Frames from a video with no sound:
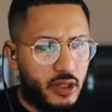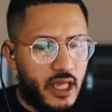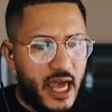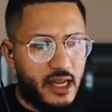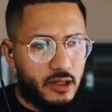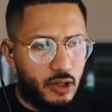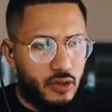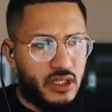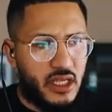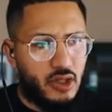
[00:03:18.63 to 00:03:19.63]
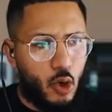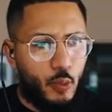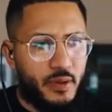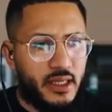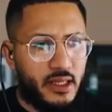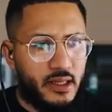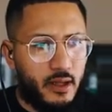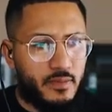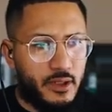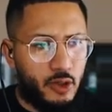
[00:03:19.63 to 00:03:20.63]
he had it closed and he's opening it
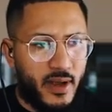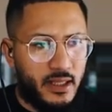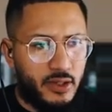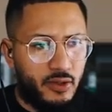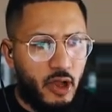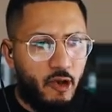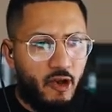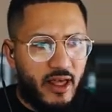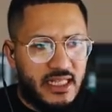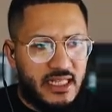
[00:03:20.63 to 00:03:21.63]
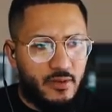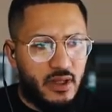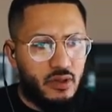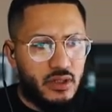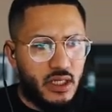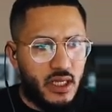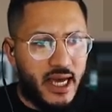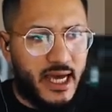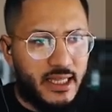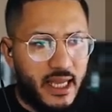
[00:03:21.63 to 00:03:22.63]
up little by little he's not really using a
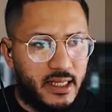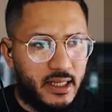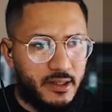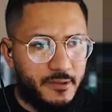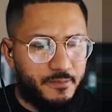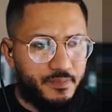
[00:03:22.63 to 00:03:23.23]
guideline here